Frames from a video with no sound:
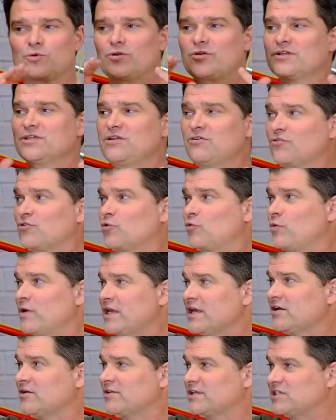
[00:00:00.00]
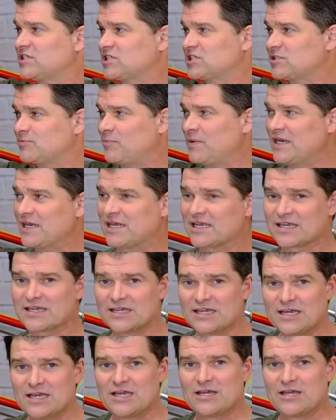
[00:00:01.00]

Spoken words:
Well, you know, the wheel is spinning